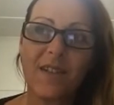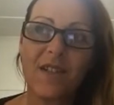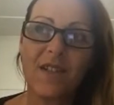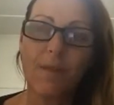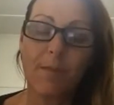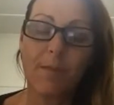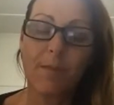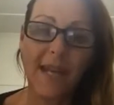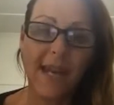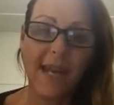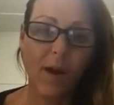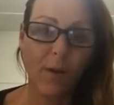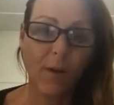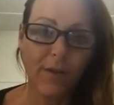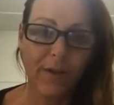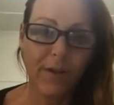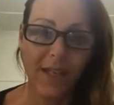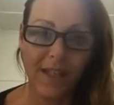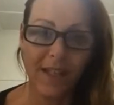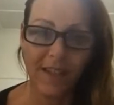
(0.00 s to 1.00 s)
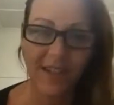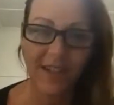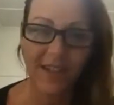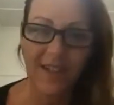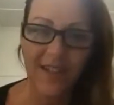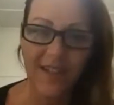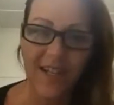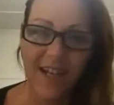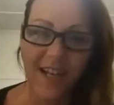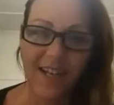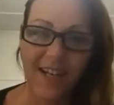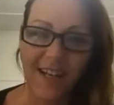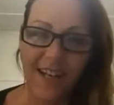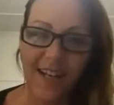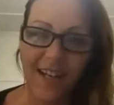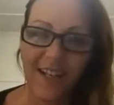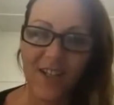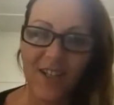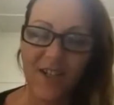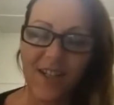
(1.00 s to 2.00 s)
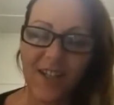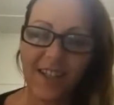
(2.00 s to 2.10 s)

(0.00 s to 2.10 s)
be healthy in this day and age.